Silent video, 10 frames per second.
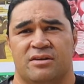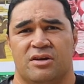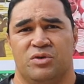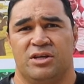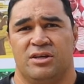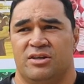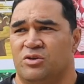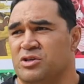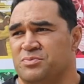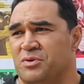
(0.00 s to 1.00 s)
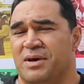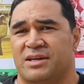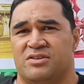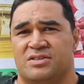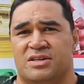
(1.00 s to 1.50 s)
You know, when you can always move back
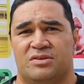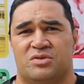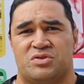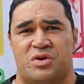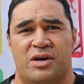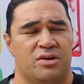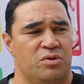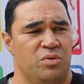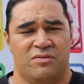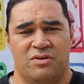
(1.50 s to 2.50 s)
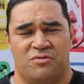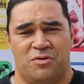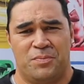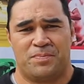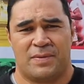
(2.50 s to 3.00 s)
to New Zealand or Australia or wherever
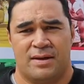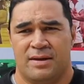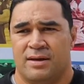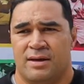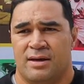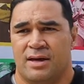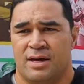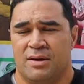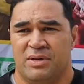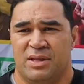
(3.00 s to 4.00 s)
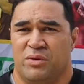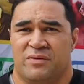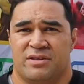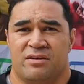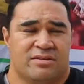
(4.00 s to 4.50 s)
you're from. And the
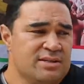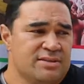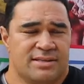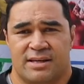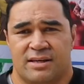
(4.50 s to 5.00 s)
weather doesn't